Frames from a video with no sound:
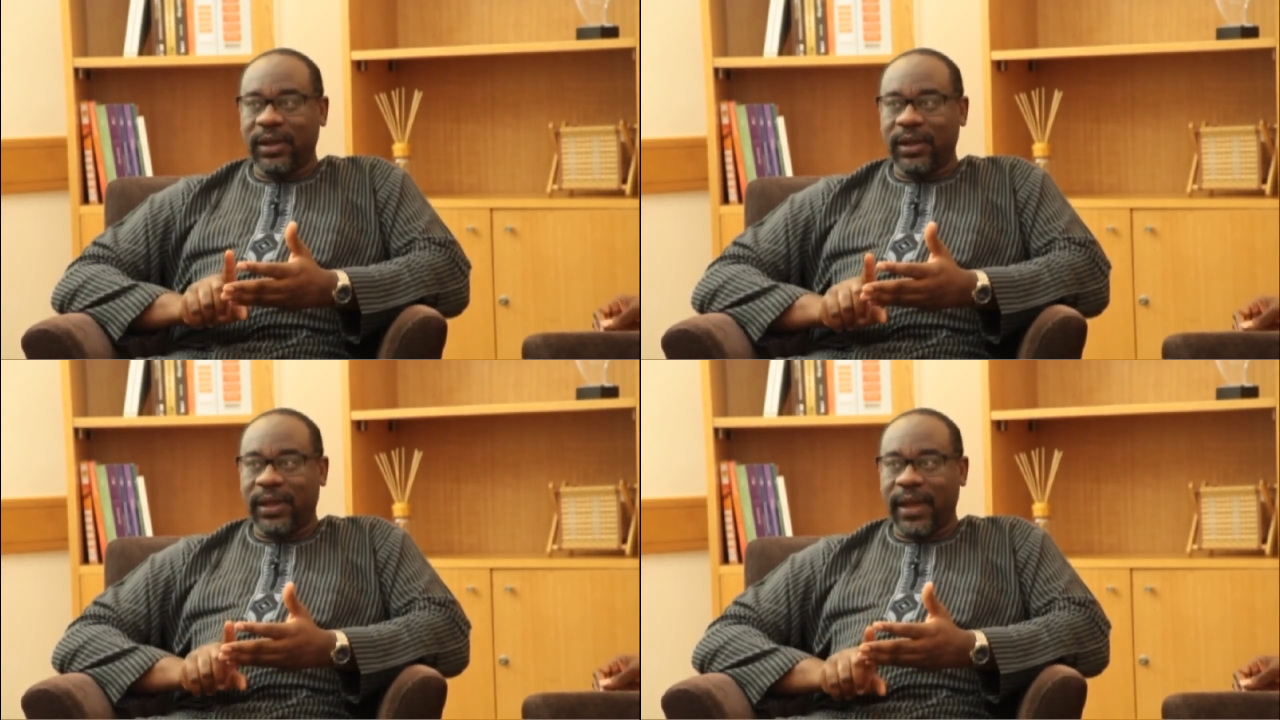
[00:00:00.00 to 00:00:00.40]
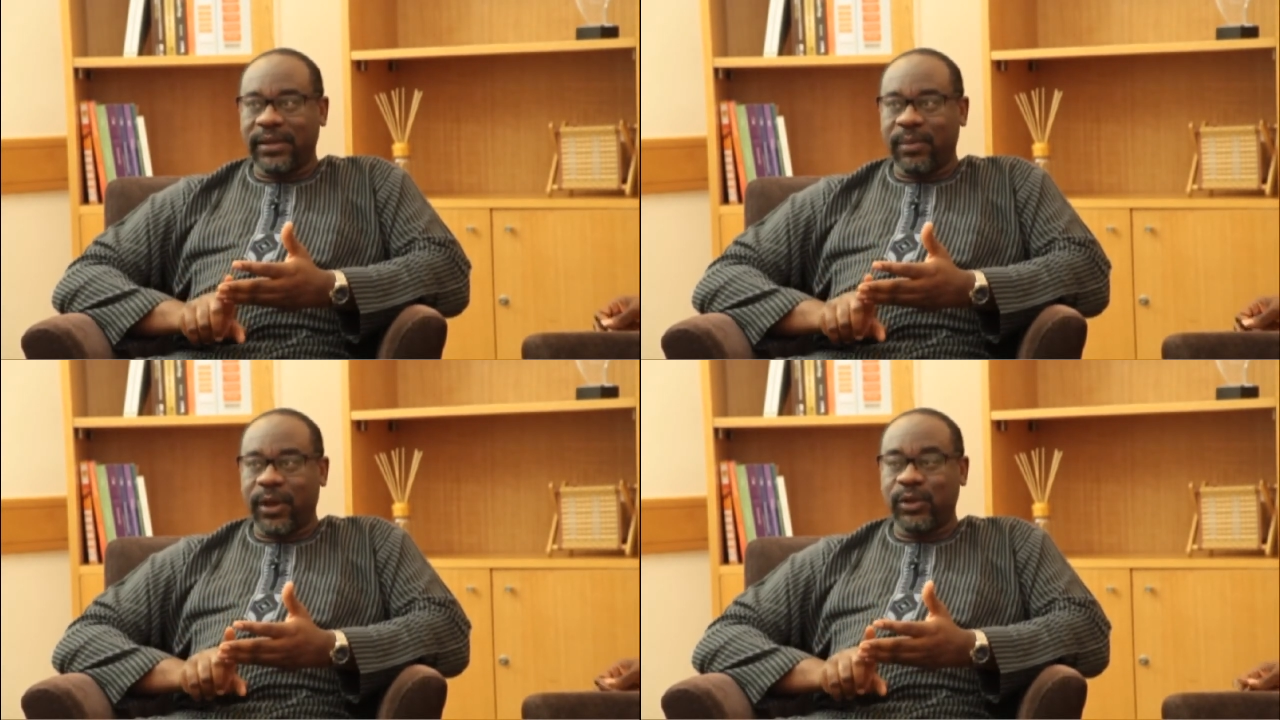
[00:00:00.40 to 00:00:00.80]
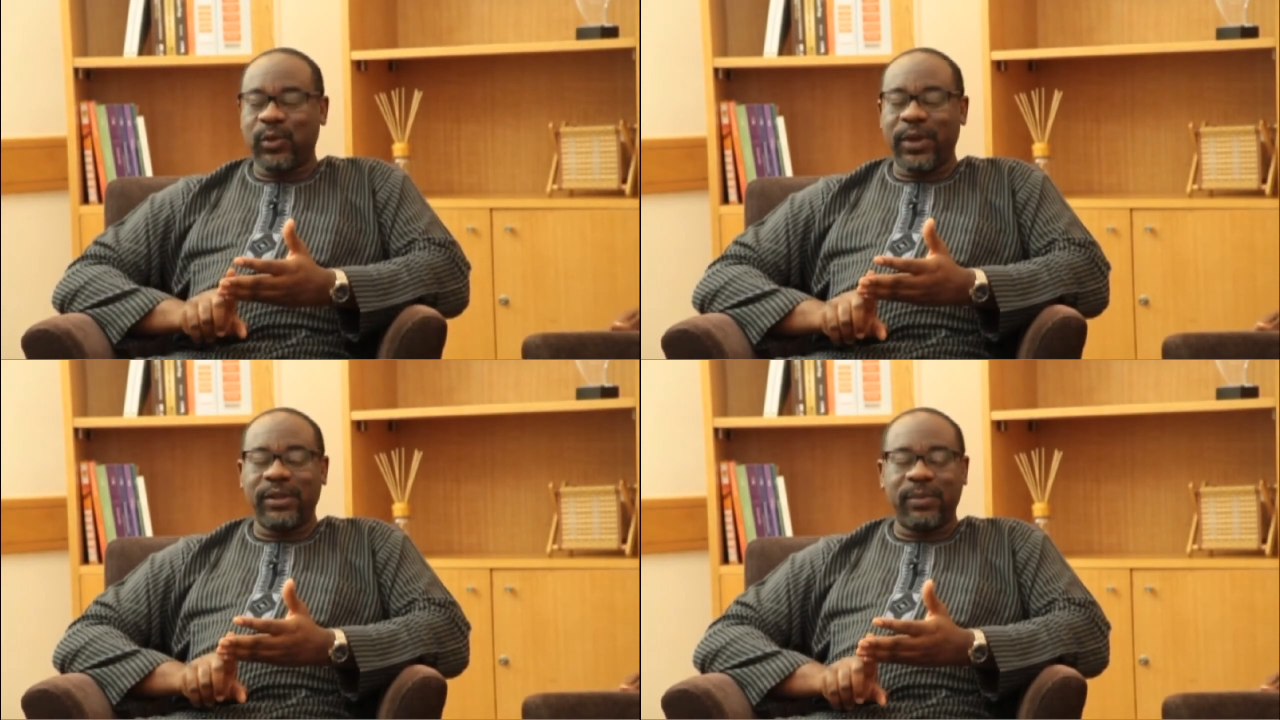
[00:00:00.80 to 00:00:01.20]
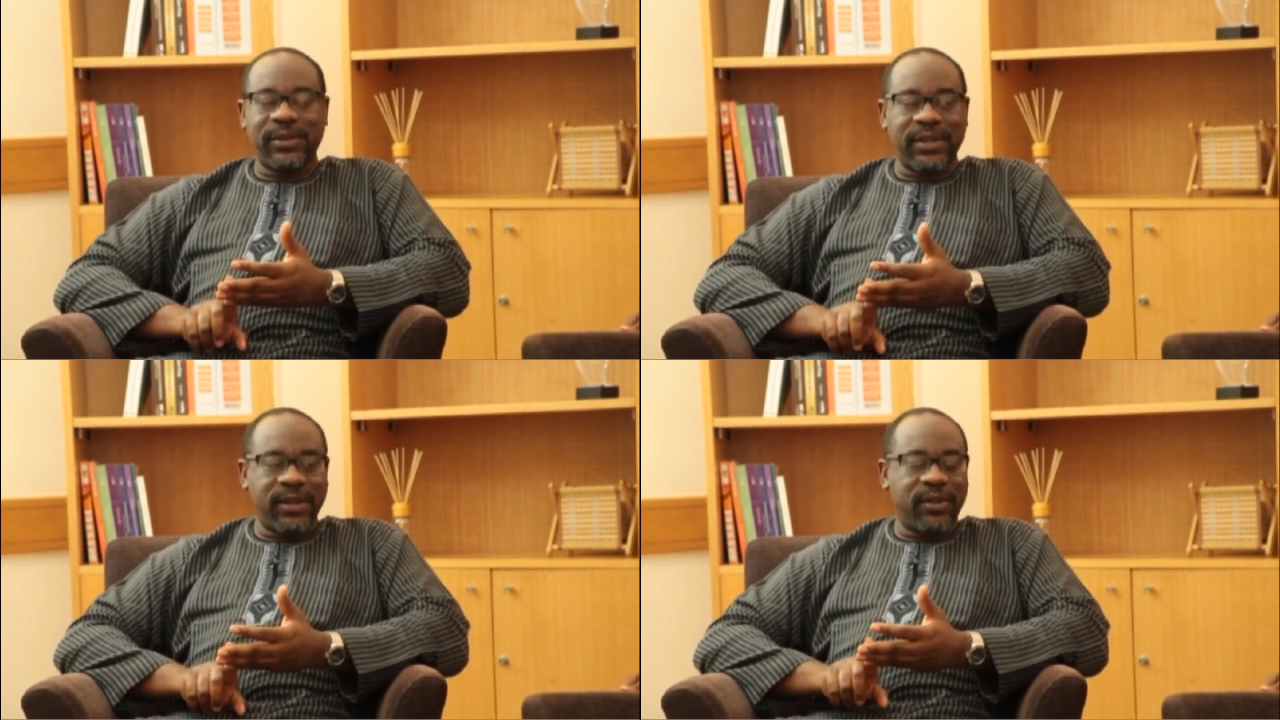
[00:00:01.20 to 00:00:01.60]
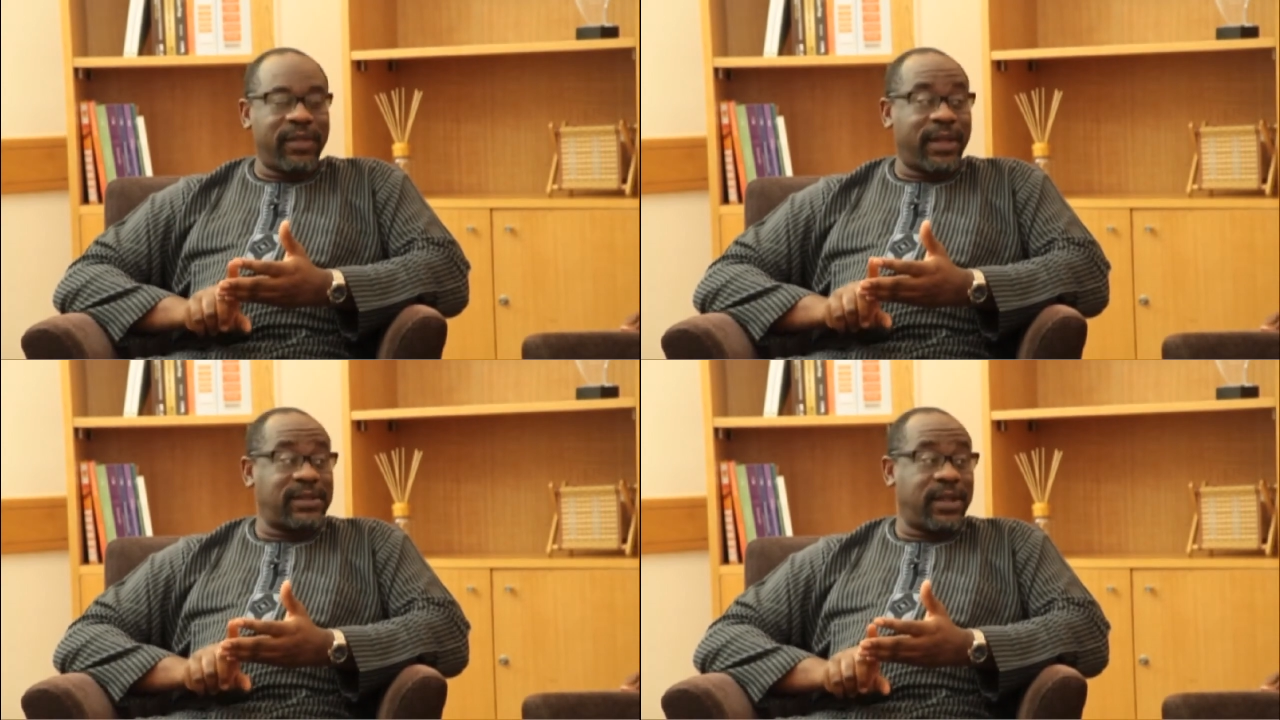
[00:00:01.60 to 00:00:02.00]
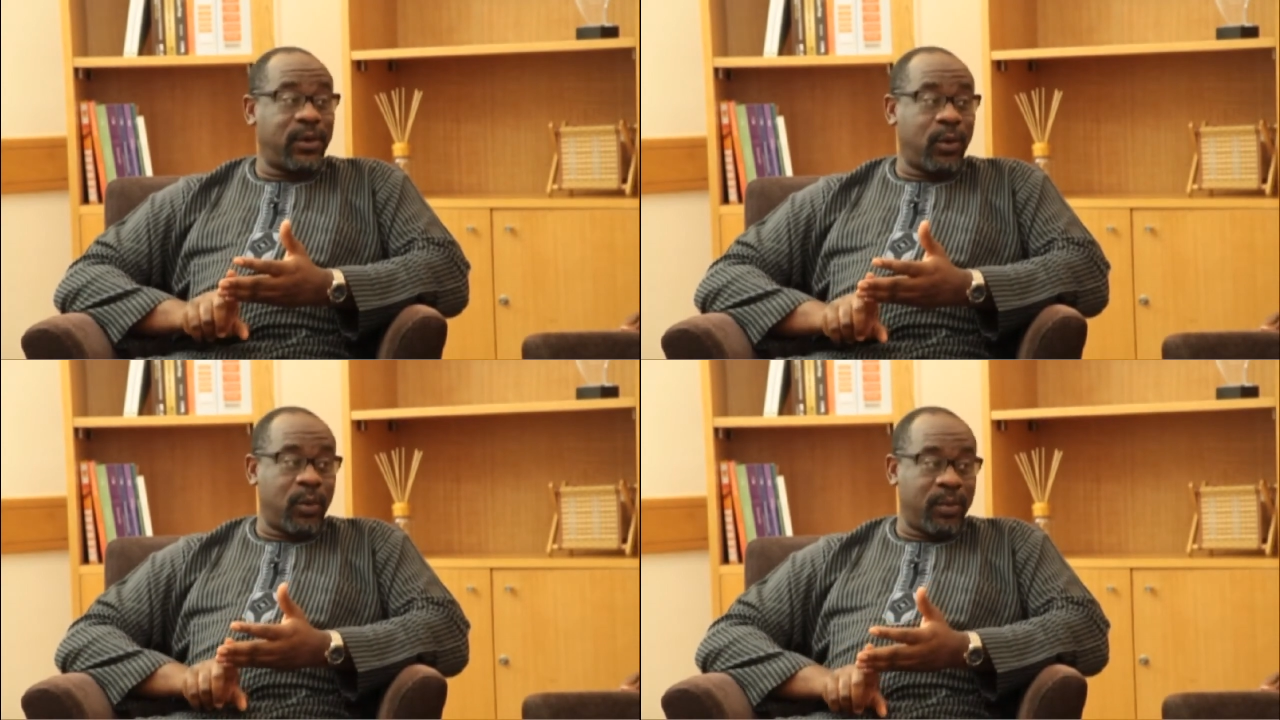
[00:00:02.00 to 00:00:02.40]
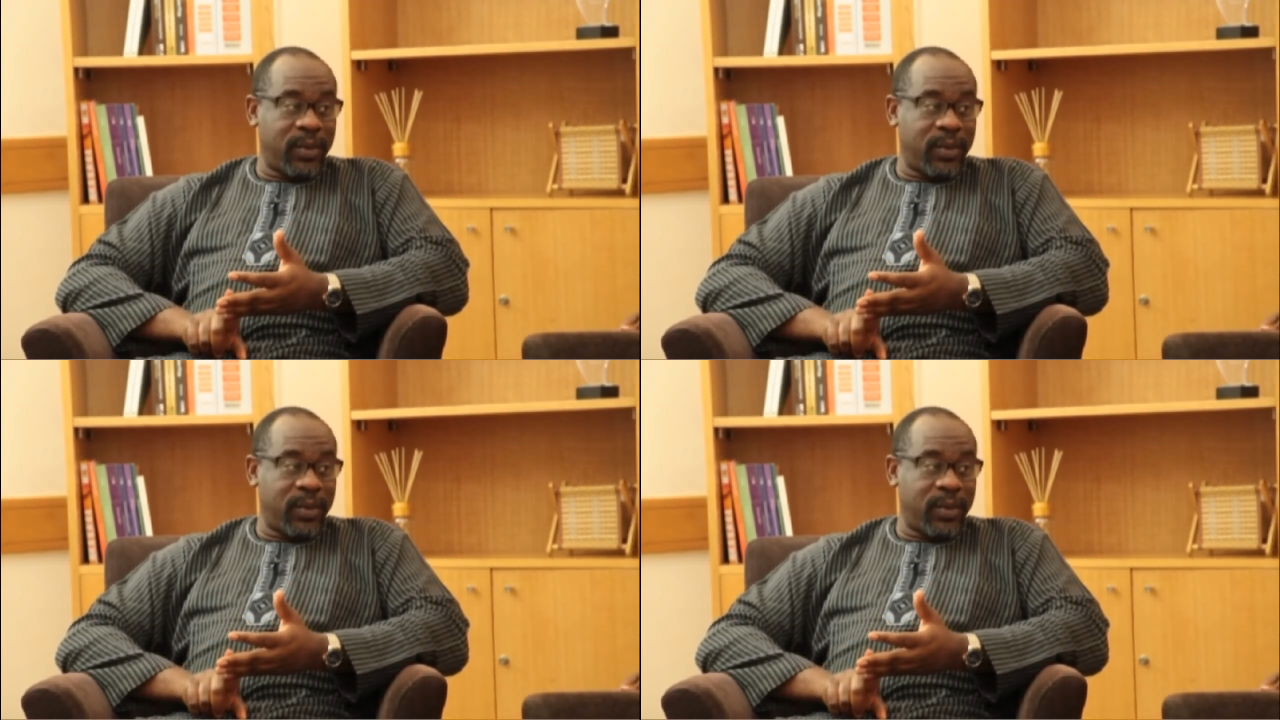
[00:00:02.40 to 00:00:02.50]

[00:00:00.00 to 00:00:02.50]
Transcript: get about 20% of their take-home